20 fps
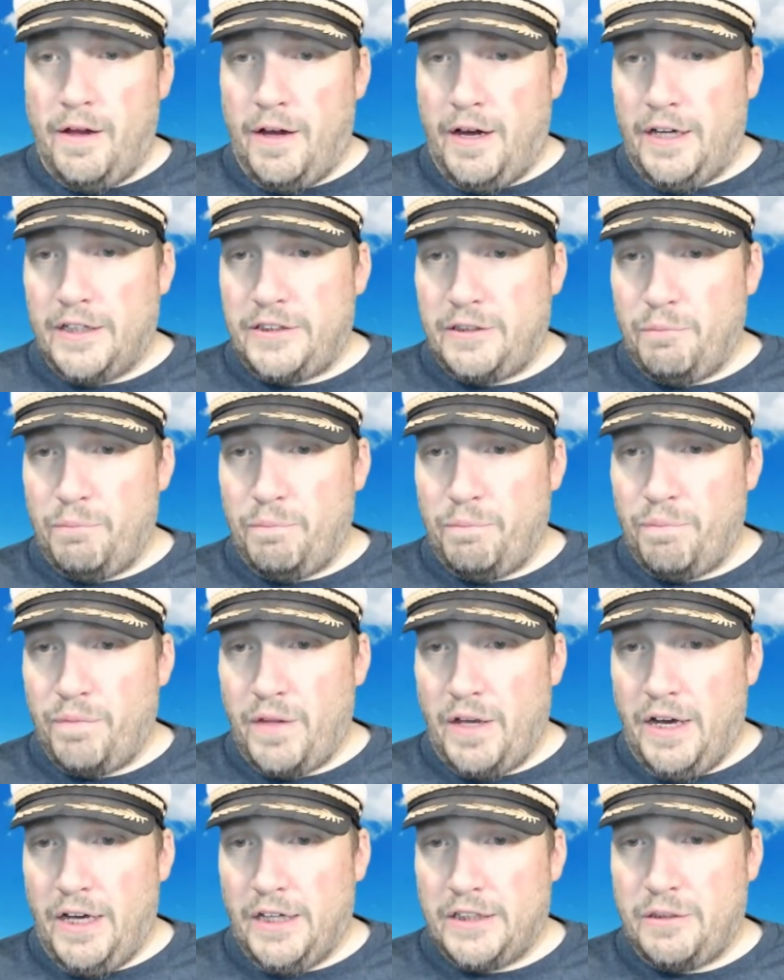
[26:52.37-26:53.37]
Awesome,
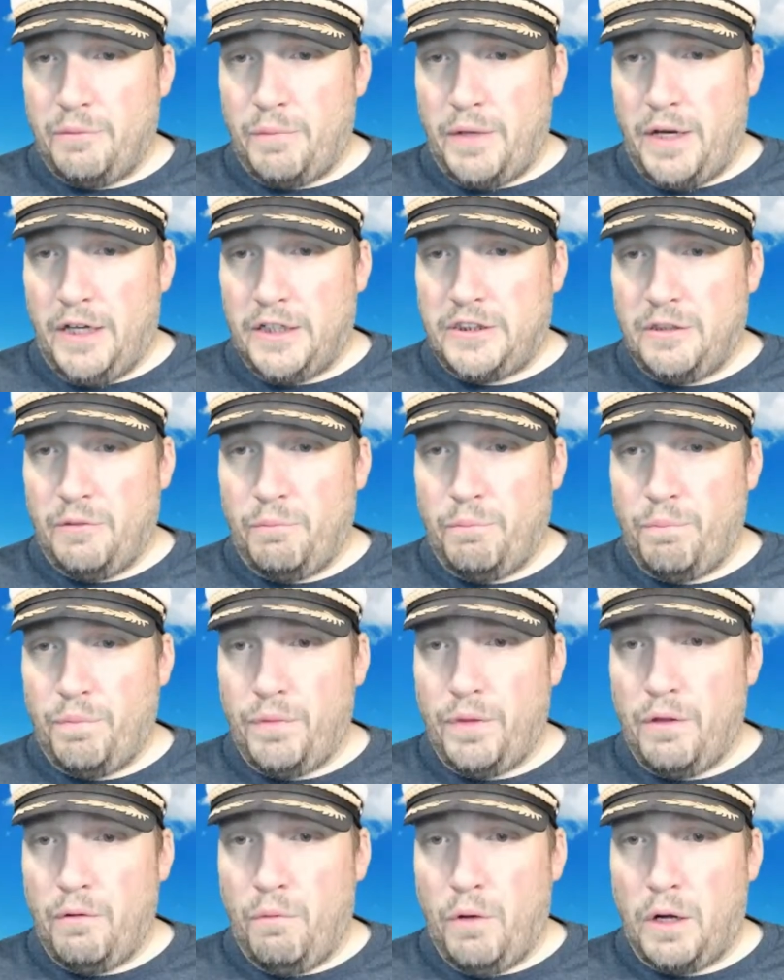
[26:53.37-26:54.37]
awesome, awesome.
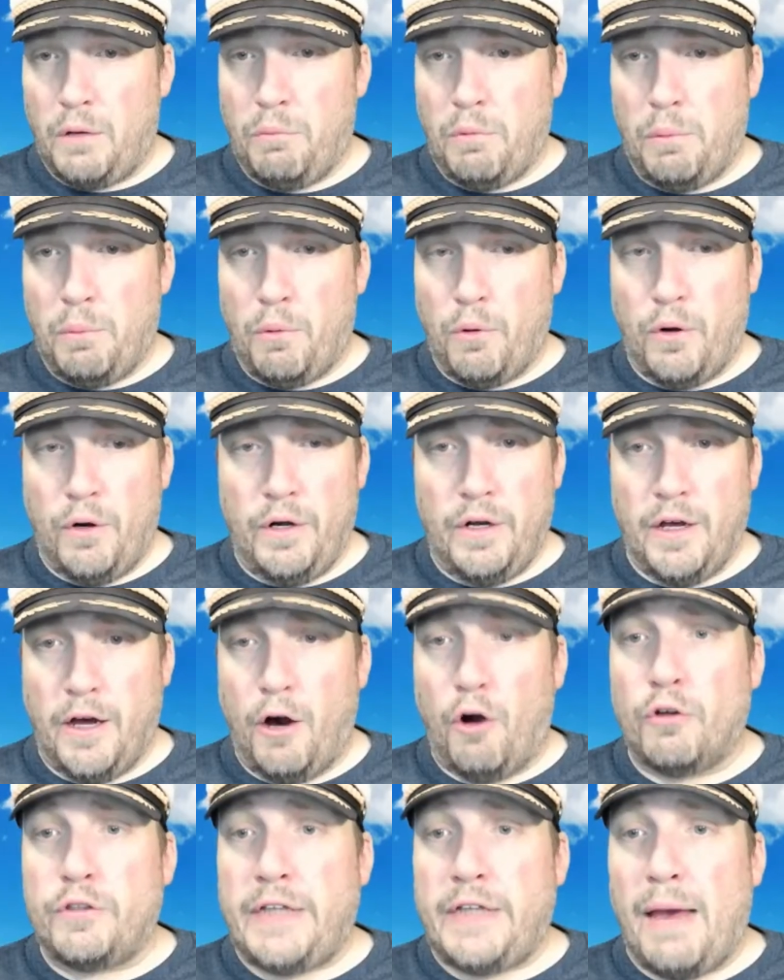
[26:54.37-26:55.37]
Welcome aboard.
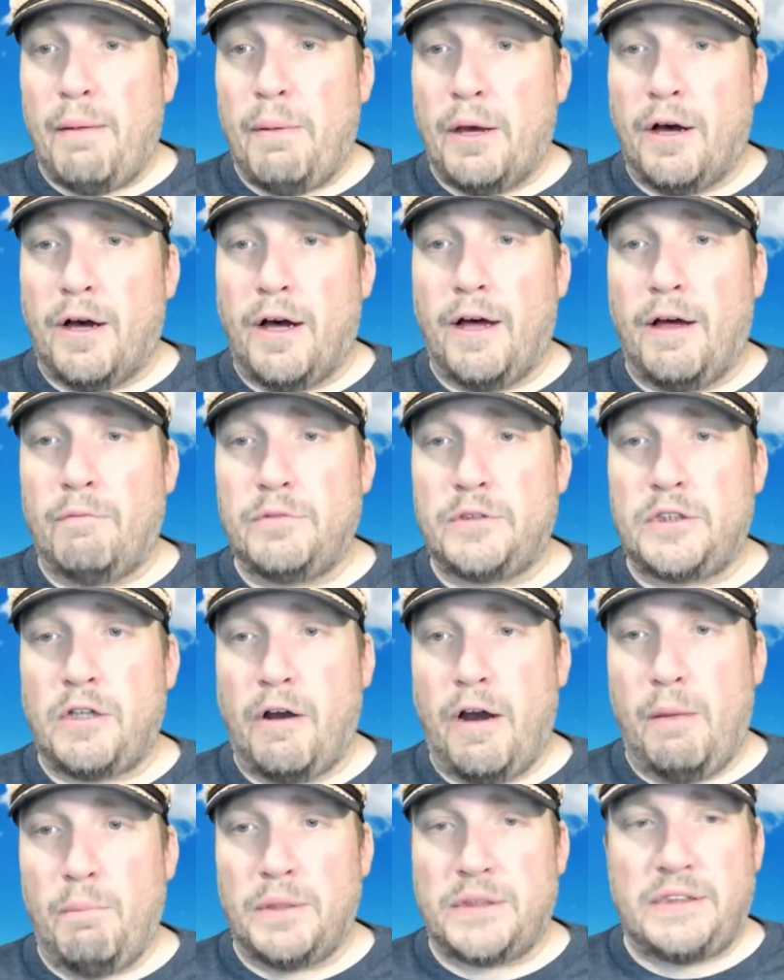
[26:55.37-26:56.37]
Oh, Tammy. I'm
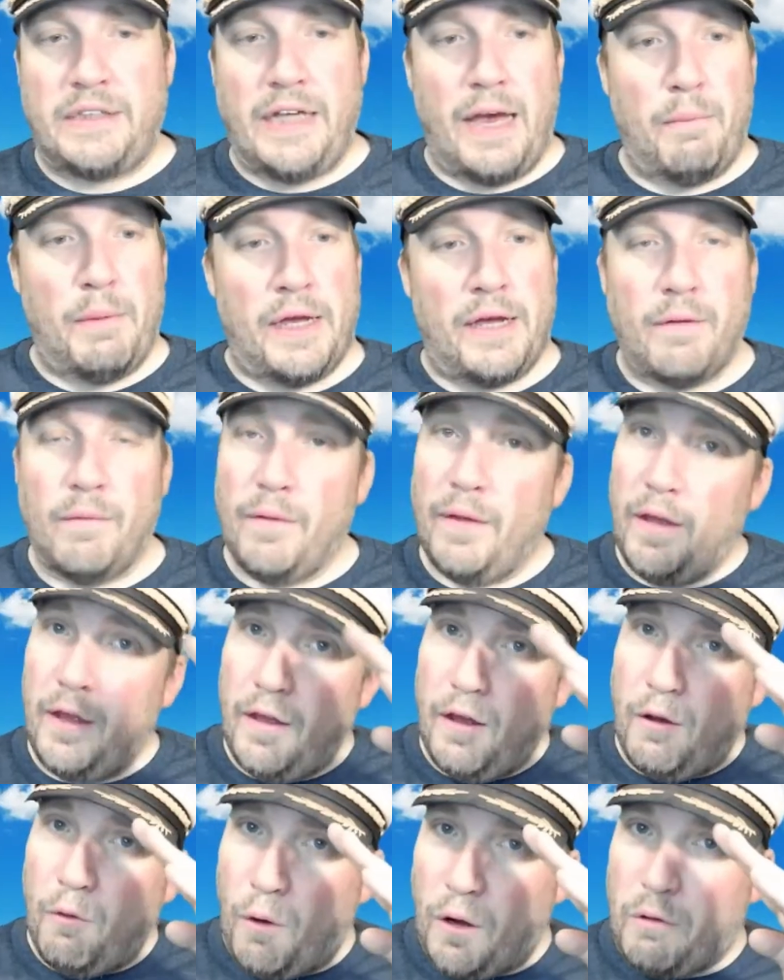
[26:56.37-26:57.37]
sorry, I missed Tammy.
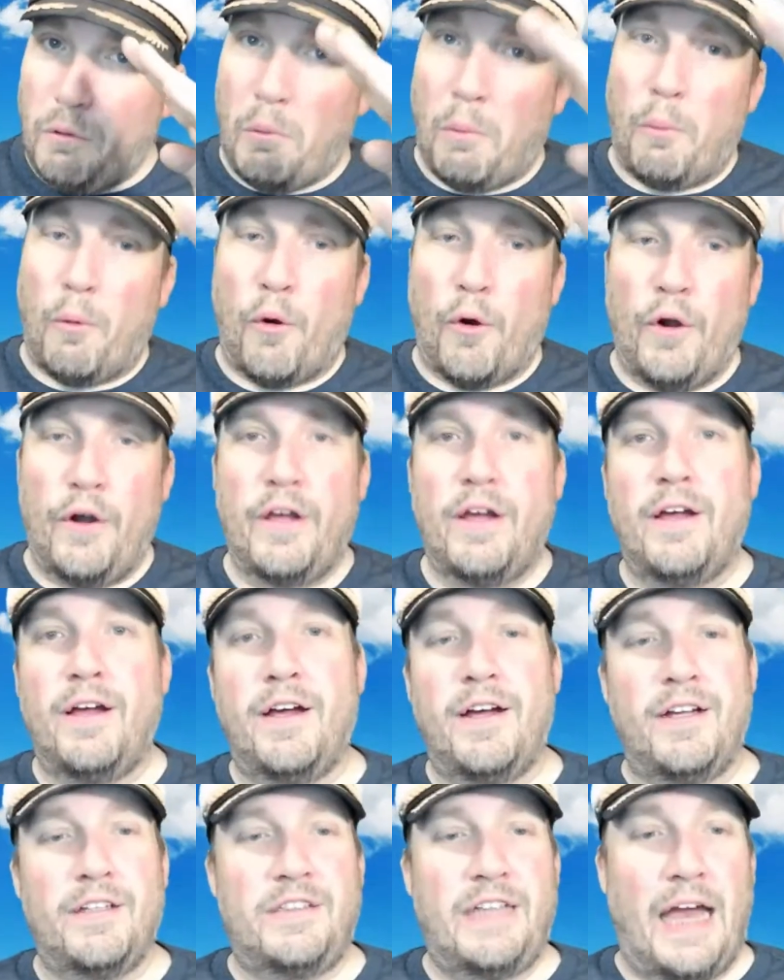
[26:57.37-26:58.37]
Welcome aboard,
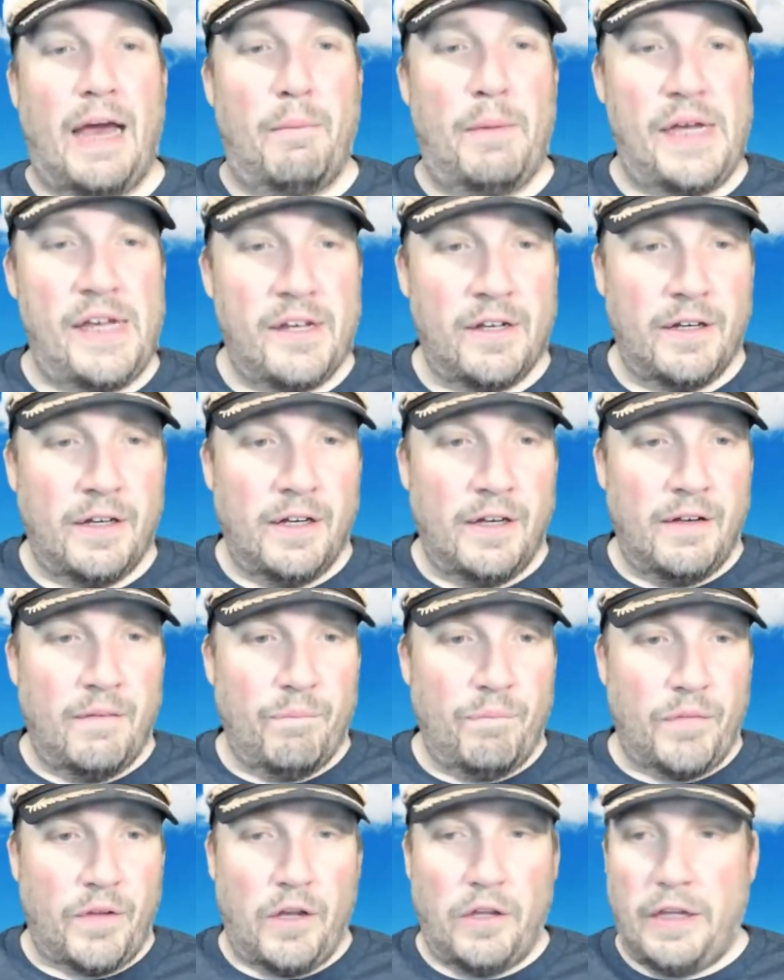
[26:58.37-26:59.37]
Tammy.
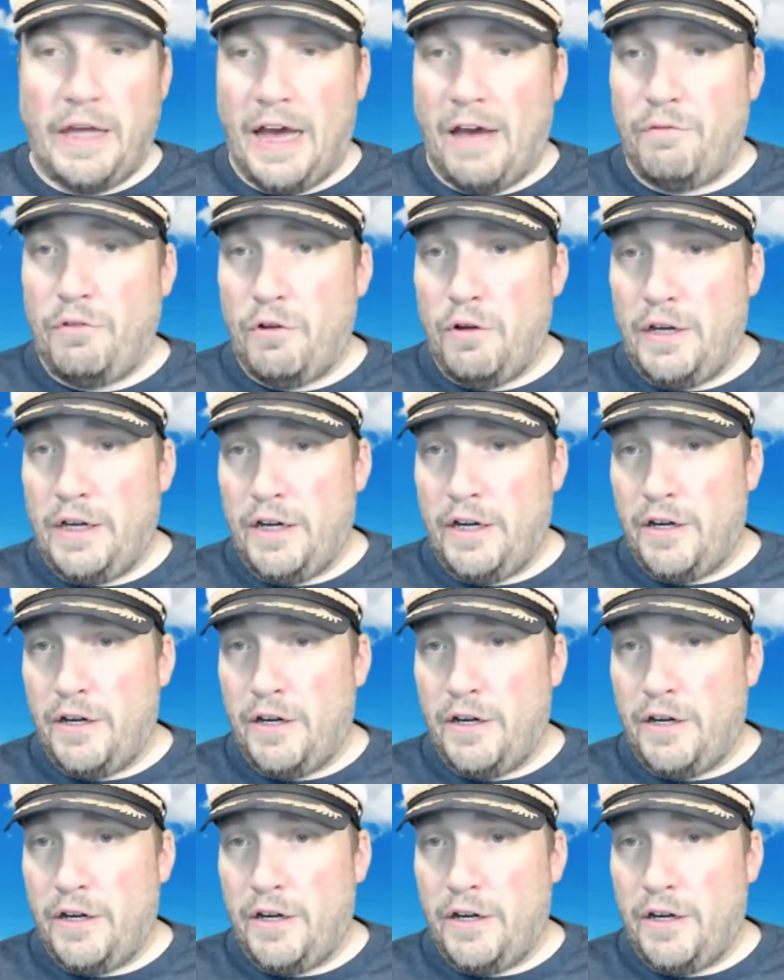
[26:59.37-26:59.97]
Good to have you in